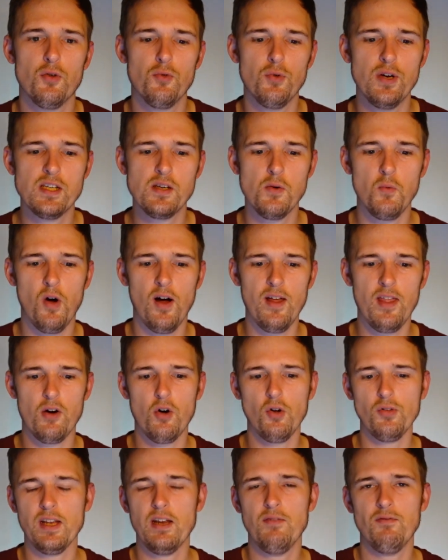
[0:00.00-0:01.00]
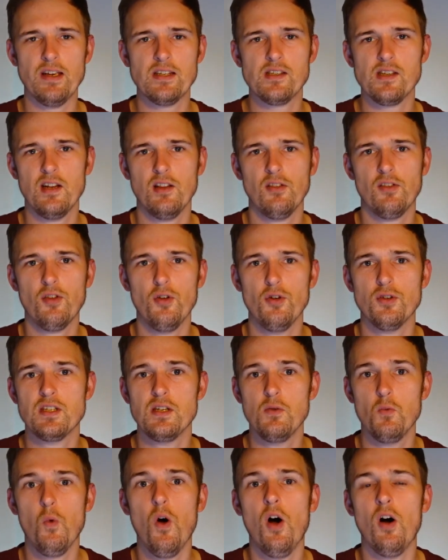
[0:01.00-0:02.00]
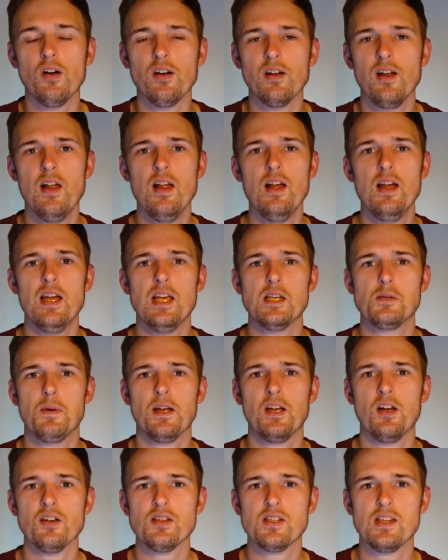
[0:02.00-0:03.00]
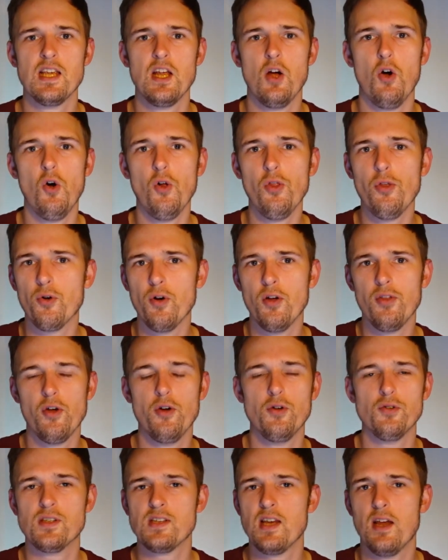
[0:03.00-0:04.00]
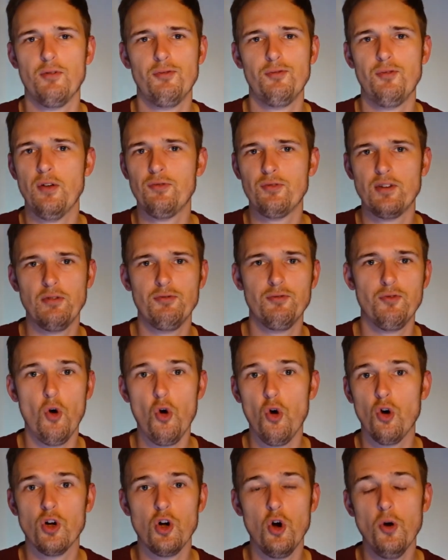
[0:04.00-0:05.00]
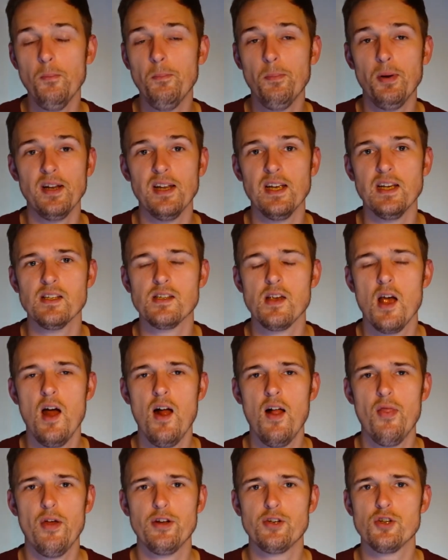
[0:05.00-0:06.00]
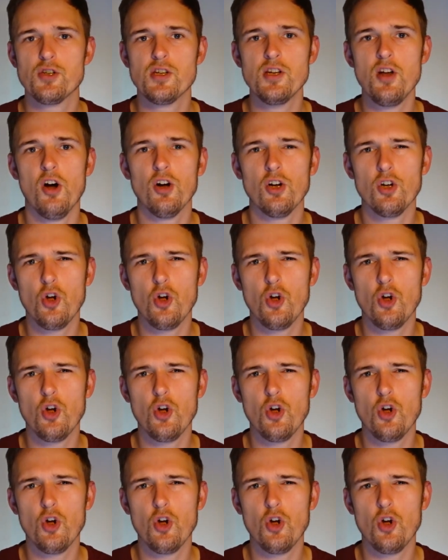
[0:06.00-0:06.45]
reason why they're only investing in 31 is because the other of those, say 54 companies, they're just not